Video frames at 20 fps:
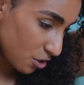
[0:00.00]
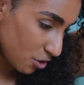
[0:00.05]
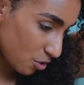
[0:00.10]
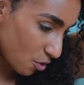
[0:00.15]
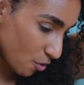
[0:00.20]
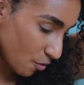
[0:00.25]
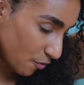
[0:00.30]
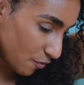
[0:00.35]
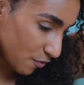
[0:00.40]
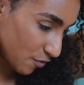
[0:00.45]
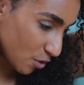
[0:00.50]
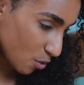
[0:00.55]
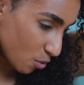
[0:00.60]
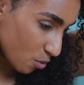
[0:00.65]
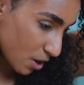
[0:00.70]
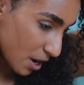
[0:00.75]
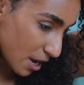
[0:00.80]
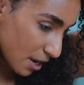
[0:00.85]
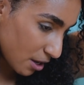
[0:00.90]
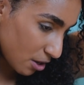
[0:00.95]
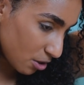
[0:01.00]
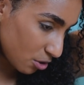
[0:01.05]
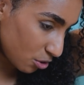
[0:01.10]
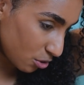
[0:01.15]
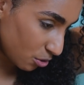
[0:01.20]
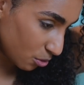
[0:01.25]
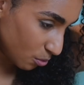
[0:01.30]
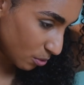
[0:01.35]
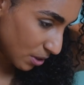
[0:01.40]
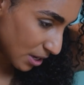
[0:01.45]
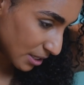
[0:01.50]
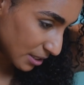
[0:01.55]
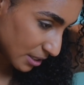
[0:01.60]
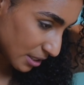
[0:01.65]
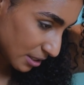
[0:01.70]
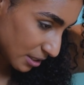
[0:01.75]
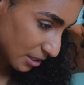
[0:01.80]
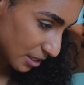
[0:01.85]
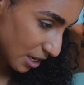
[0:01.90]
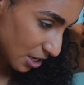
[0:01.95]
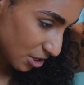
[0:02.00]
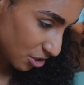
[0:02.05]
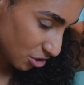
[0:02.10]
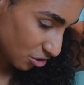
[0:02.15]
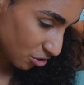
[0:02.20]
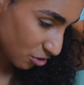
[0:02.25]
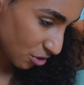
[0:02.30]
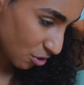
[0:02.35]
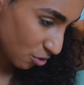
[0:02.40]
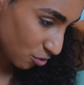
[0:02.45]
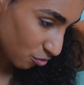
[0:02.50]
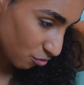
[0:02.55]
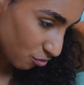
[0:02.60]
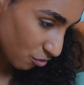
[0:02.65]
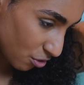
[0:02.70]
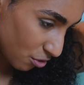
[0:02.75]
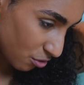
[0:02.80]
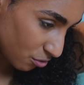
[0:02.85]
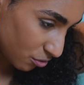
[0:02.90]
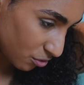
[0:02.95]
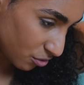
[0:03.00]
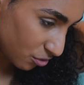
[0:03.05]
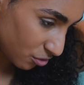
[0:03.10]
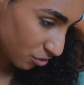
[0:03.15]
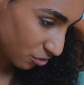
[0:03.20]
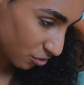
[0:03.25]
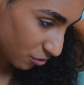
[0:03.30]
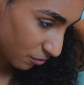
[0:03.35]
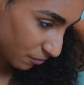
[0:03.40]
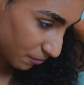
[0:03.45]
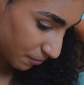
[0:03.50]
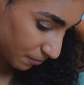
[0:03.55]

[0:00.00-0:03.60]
You'll feel like a cooling sensation on those roots.